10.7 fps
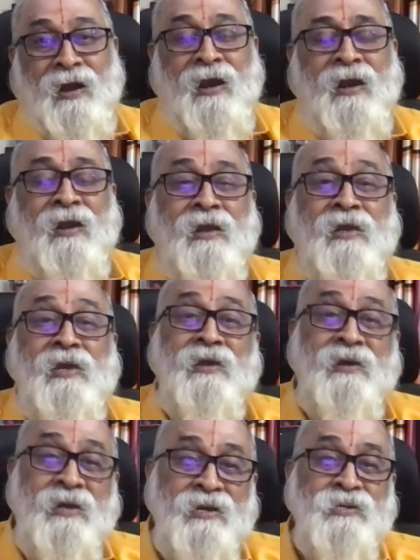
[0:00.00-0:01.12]
and
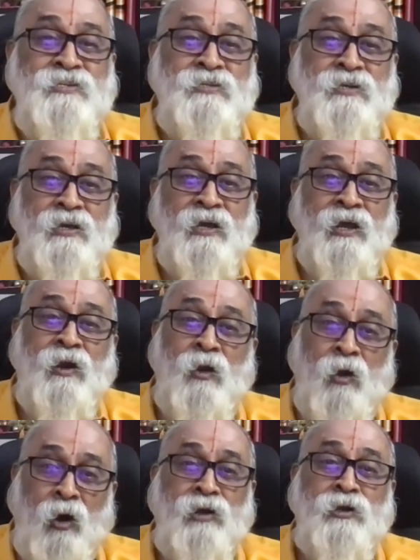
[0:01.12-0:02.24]
he needs a
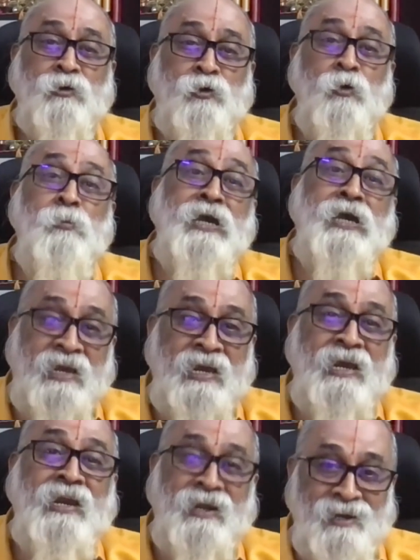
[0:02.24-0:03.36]
lot to be
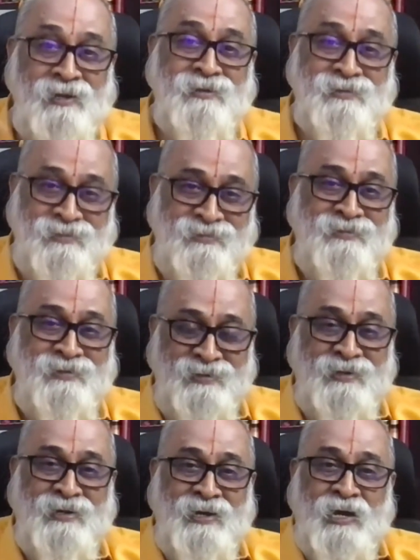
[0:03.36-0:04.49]
healed.
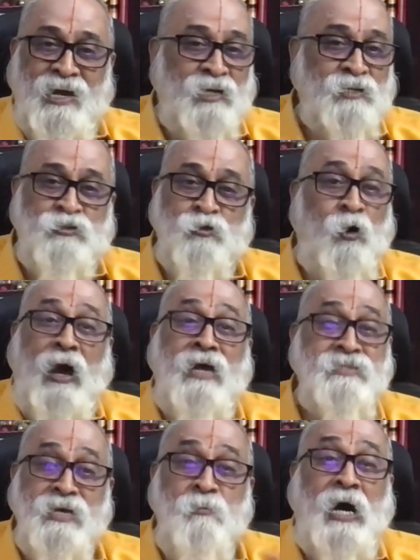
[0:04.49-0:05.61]
And so
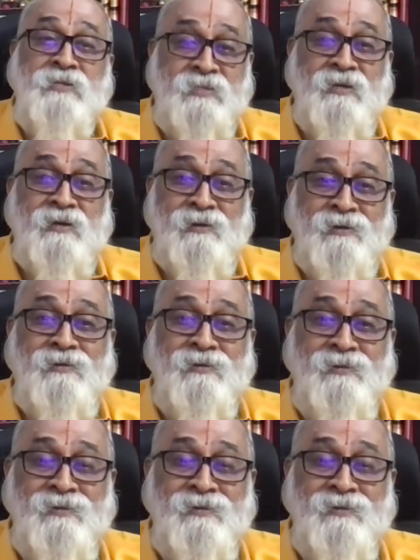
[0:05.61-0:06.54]
as a Master,